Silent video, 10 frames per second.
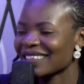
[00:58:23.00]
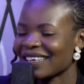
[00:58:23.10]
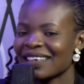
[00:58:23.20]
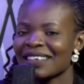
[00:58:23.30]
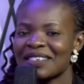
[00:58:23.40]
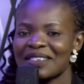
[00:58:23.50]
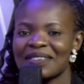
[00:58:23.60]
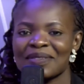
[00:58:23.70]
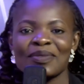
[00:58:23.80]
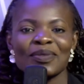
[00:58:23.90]
Yeah. Thank you.
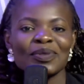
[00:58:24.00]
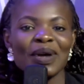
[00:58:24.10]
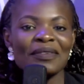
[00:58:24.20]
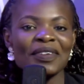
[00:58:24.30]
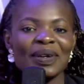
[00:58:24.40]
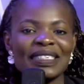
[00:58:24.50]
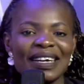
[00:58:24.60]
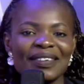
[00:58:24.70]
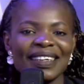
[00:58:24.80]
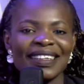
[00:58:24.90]
So to our viewers
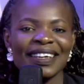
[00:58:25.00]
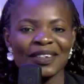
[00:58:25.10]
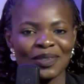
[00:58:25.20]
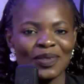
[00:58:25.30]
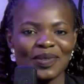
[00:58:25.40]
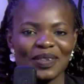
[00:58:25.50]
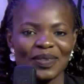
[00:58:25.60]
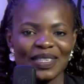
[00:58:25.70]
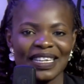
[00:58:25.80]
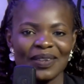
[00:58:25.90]
out there, thank you so much
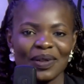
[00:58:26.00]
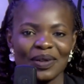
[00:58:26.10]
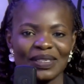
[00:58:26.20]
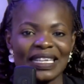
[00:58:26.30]
for staying with us.